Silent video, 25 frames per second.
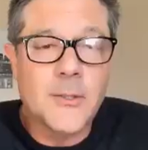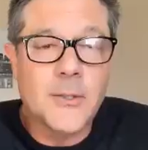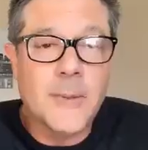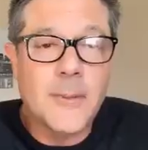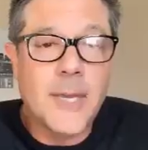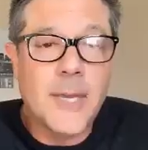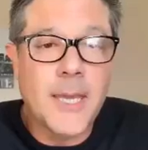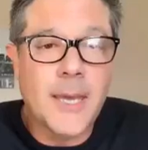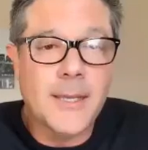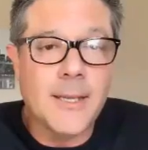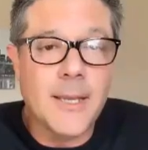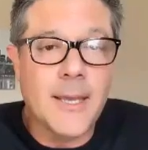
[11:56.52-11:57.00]
other
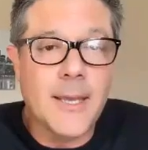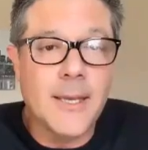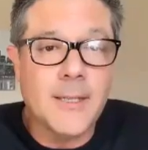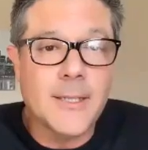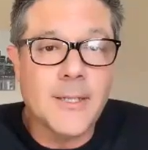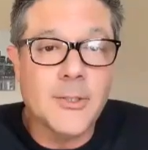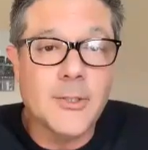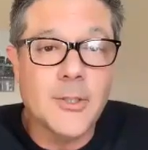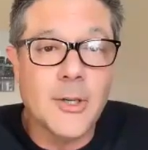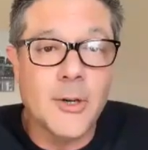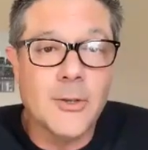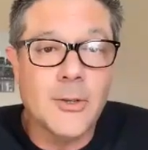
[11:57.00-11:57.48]
thing I would
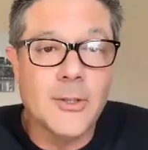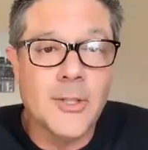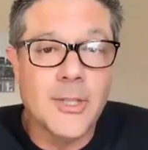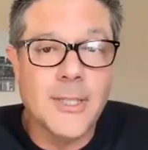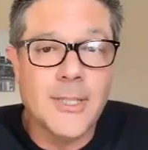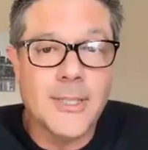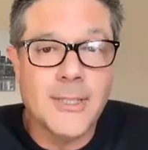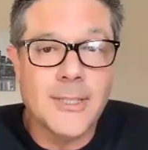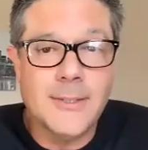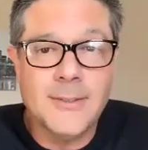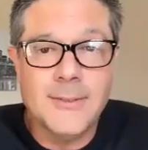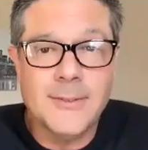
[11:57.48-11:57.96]
just
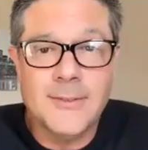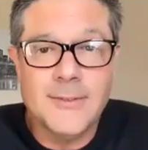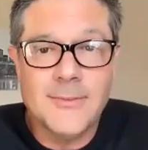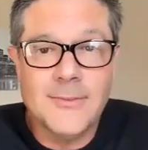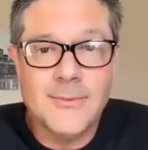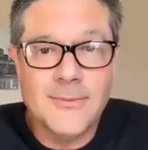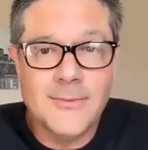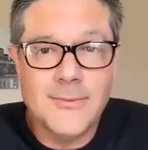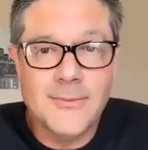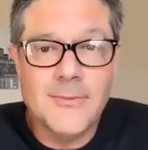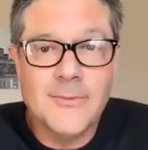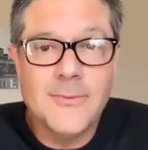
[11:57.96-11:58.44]
add is,
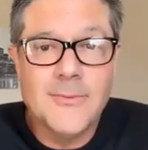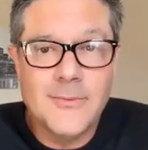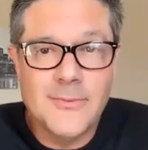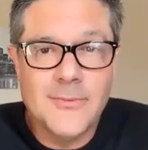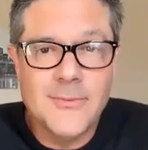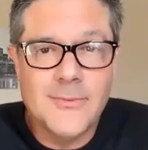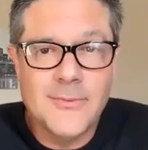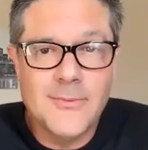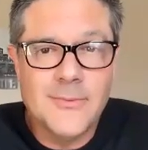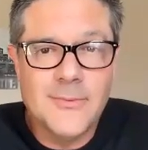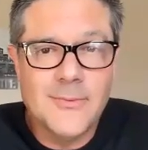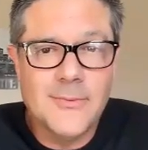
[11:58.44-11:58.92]

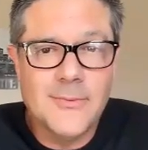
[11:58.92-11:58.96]
we